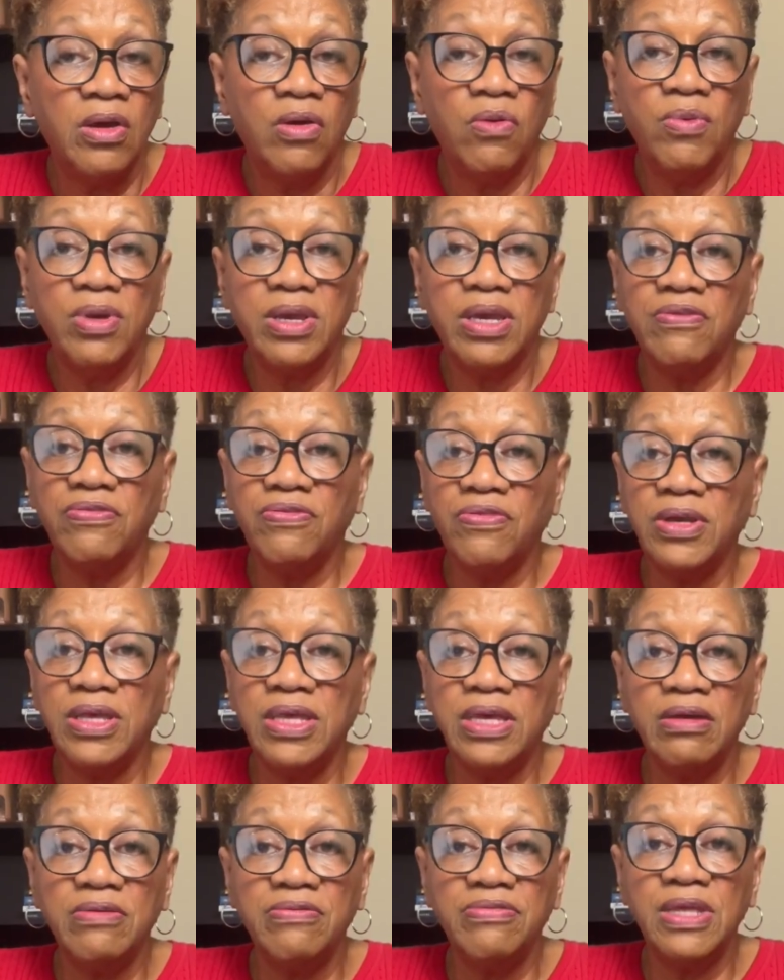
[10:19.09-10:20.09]
We can
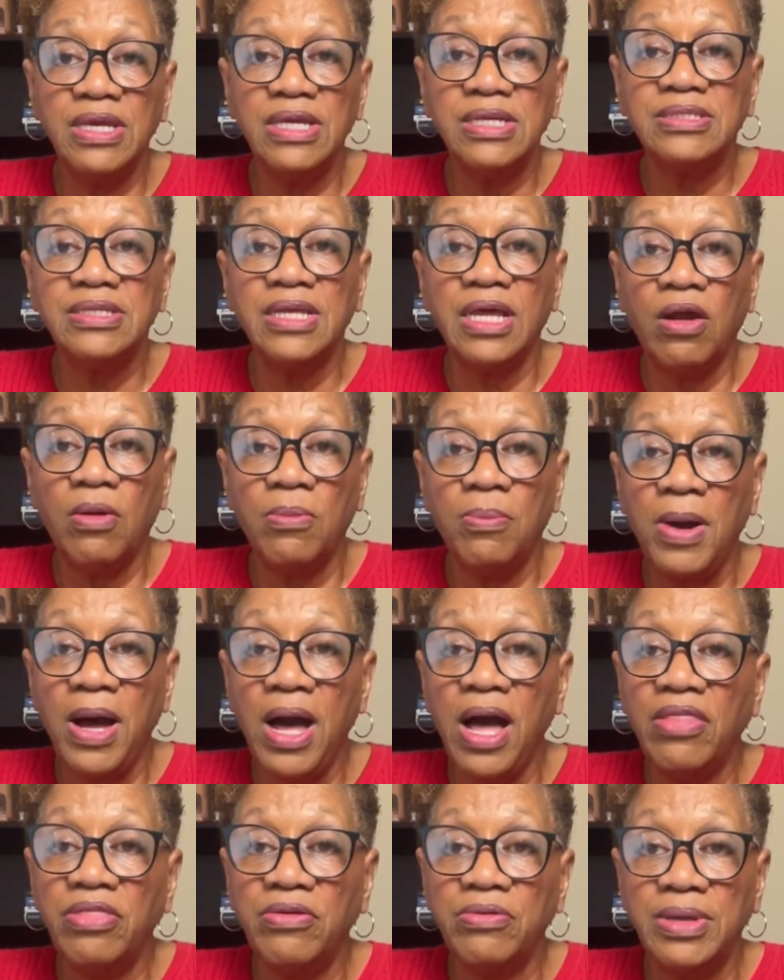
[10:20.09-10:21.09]
forgive things that are
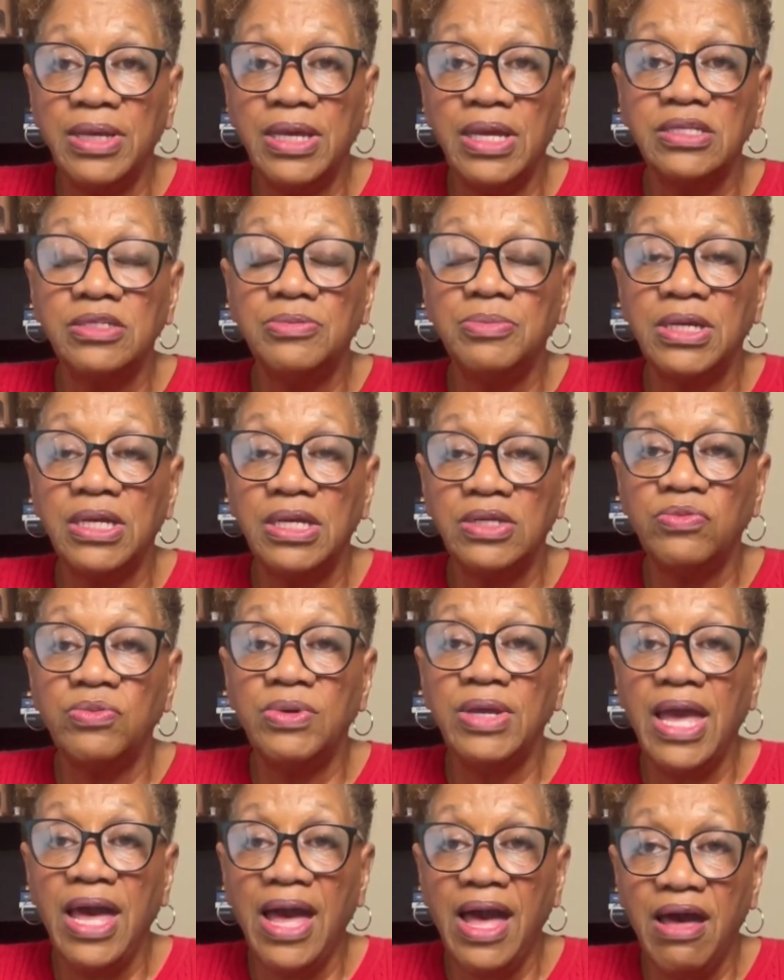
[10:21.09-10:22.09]
bothering us because
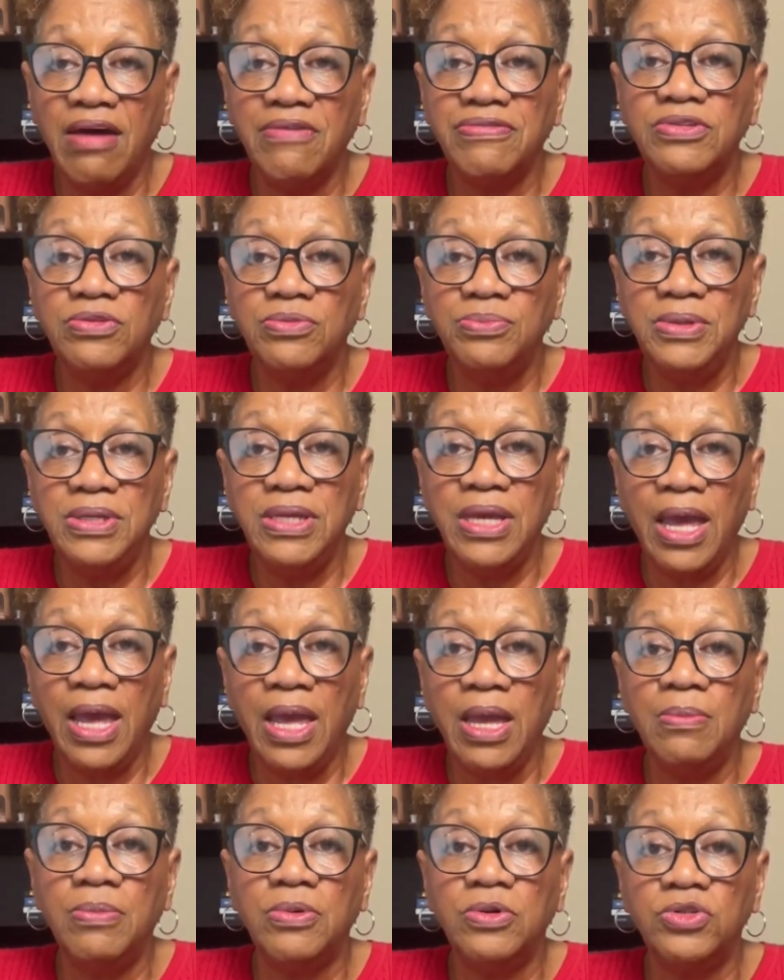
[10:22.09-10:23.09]
we have to be
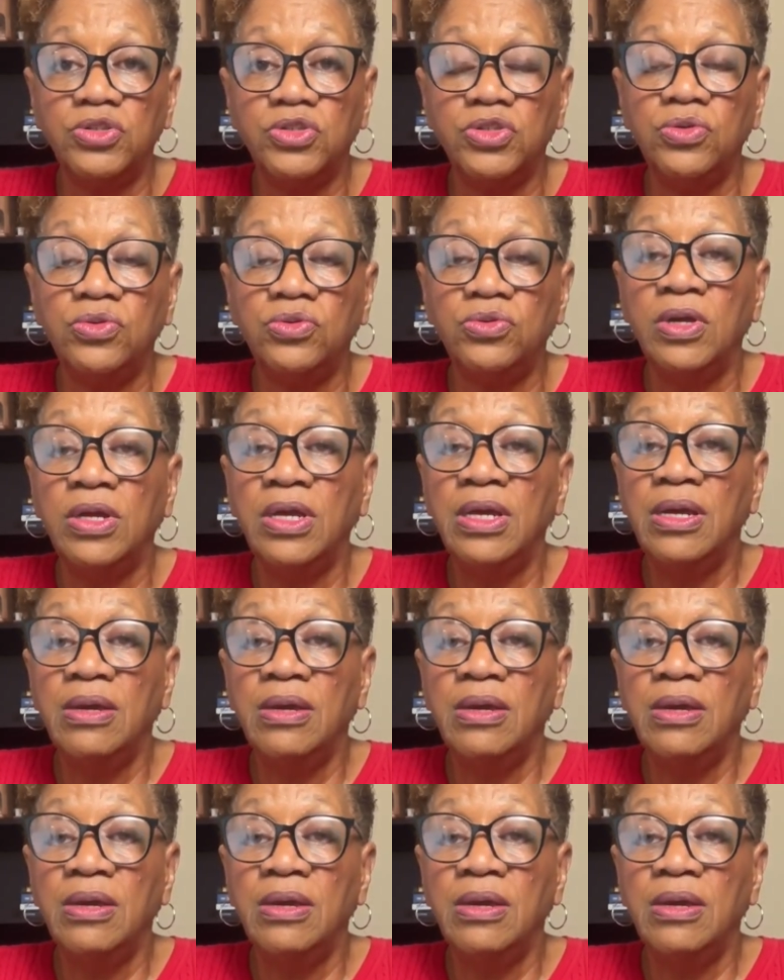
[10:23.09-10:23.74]
able to